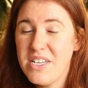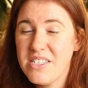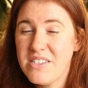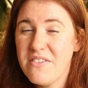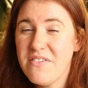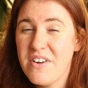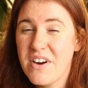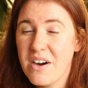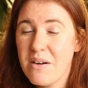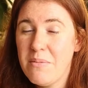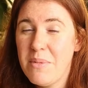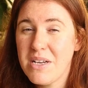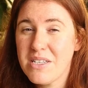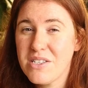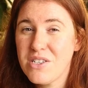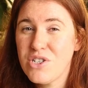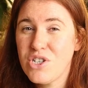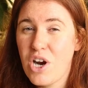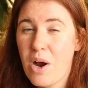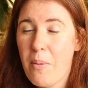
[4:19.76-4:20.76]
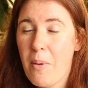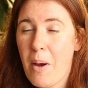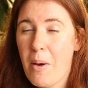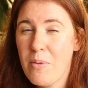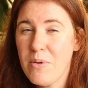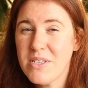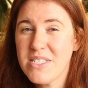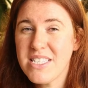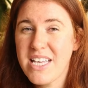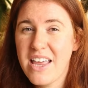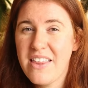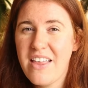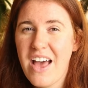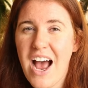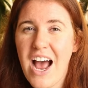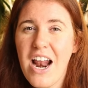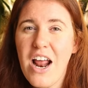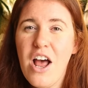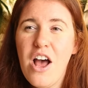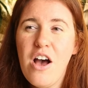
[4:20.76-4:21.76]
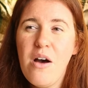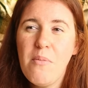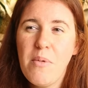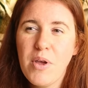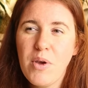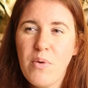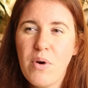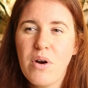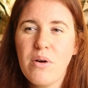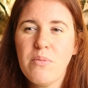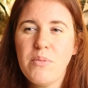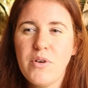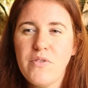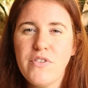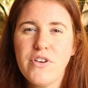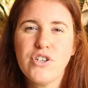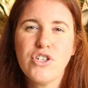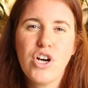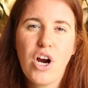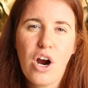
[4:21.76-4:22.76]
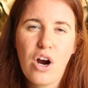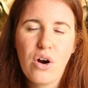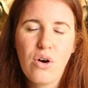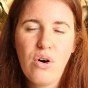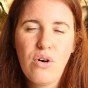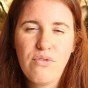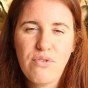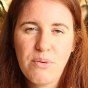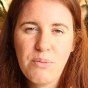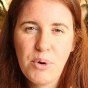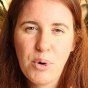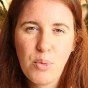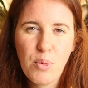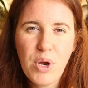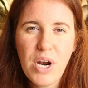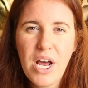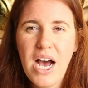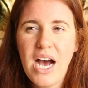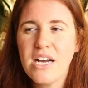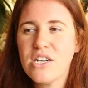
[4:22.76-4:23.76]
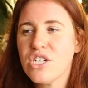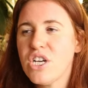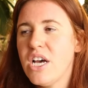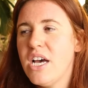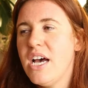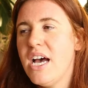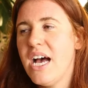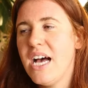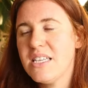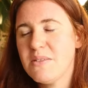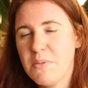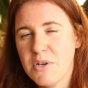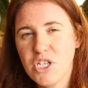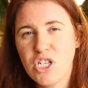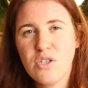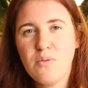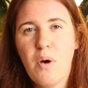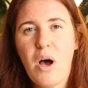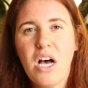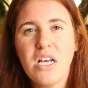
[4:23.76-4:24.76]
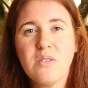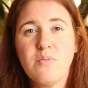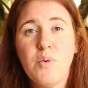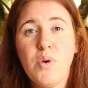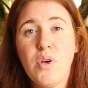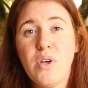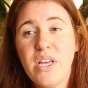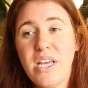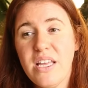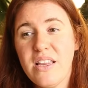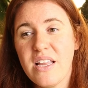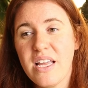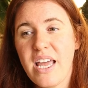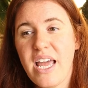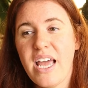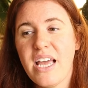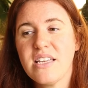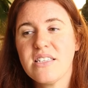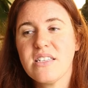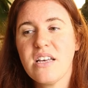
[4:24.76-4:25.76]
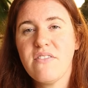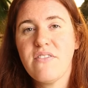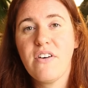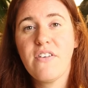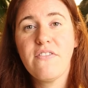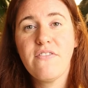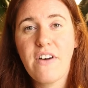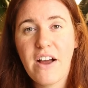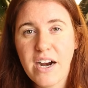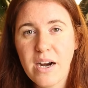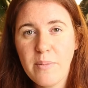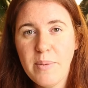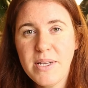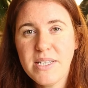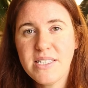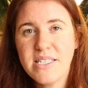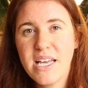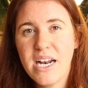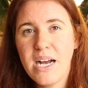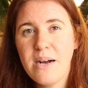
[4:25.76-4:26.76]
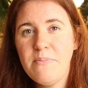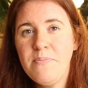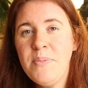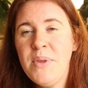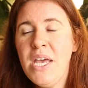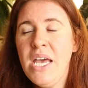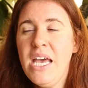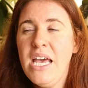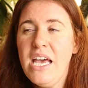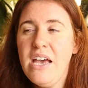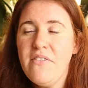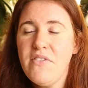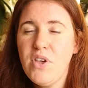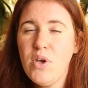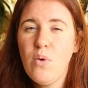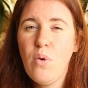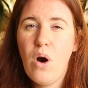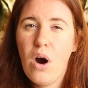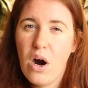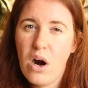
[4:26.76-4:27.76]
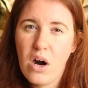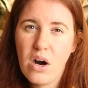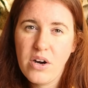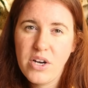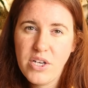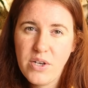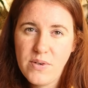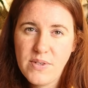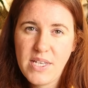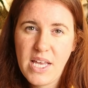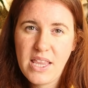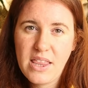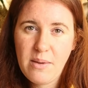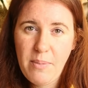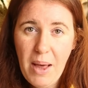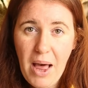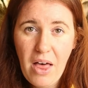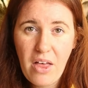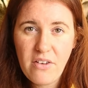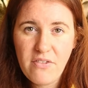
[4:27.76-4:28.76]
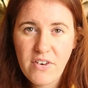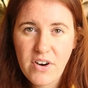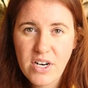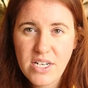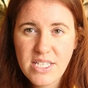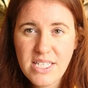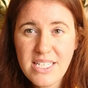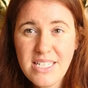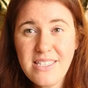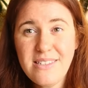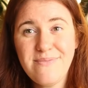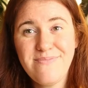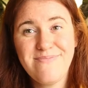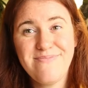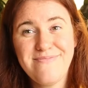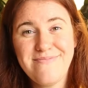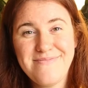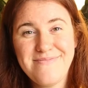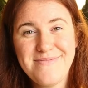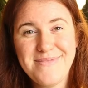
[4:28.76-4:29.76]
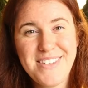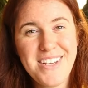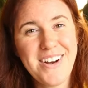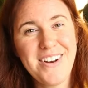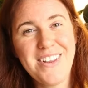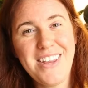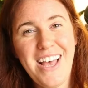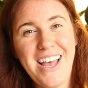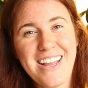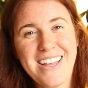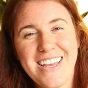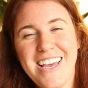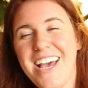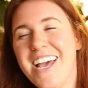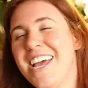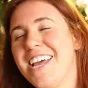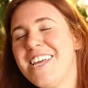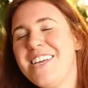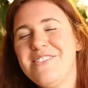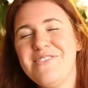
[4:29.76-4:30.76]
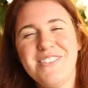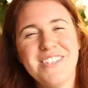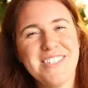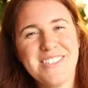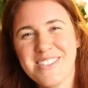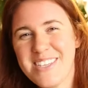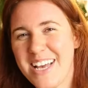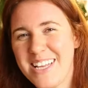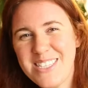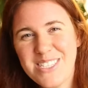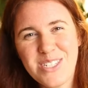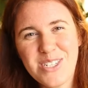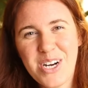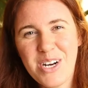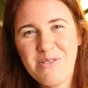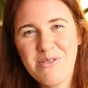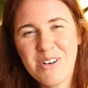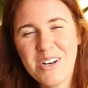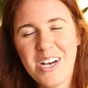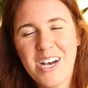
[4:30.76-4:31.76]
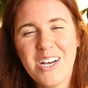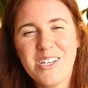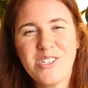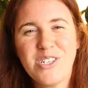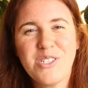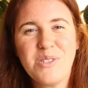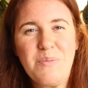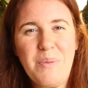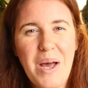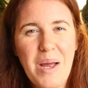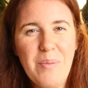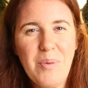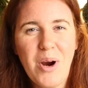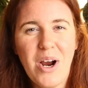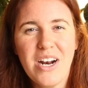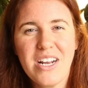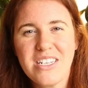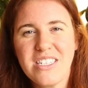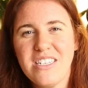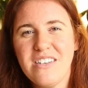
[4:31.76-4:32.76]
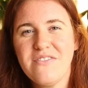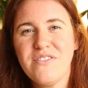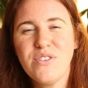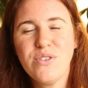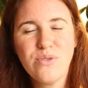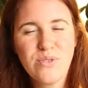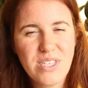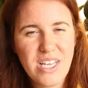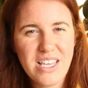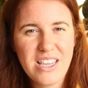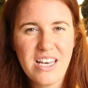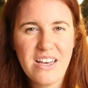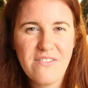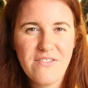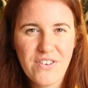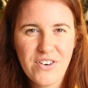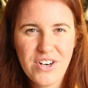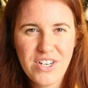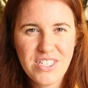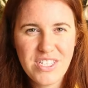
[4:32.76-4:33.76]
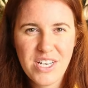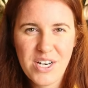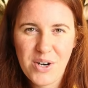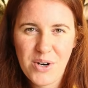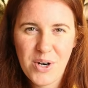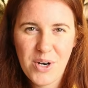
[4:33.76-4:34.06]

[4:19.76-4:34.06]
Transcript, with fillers: is a very messy job, I will say that, but you want to remove your charcoal from your wood ash as much as possible. In the case of a fire pit setup, if you are using the pellet furnaces, you're in luck. You just get straight wood ash as a byproduct of using that furnace in your